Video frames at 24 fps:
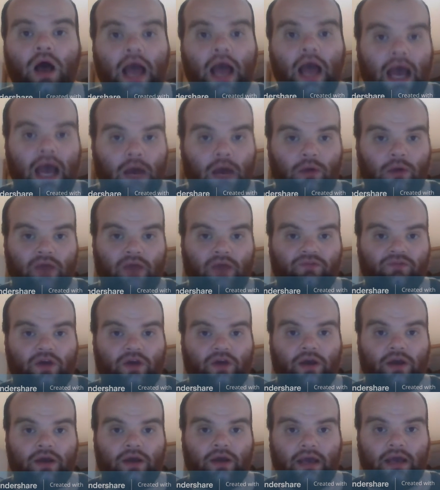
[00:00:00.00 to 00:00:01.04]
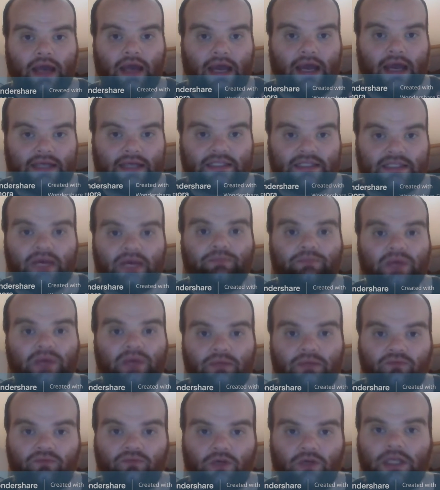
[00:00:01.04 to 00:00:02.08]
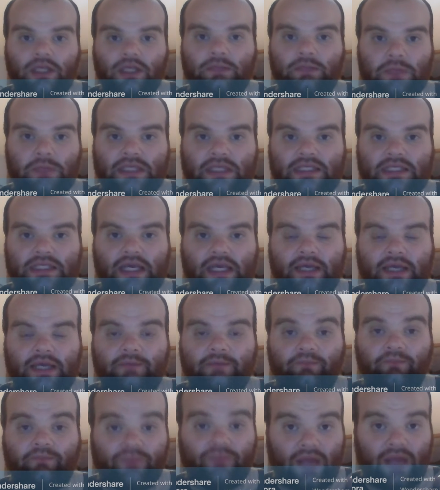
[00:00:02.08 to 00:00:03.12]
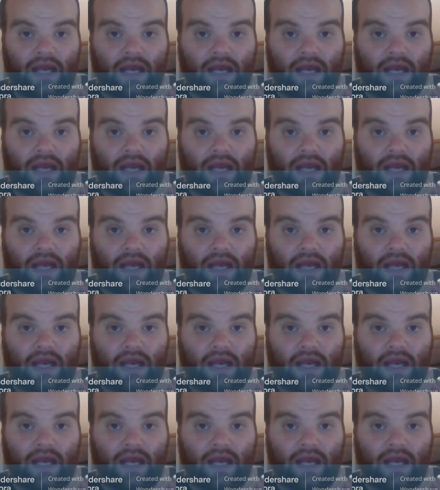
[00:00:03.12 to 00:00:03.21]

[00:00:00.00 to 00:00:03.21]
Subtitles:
However, as I've been really busy,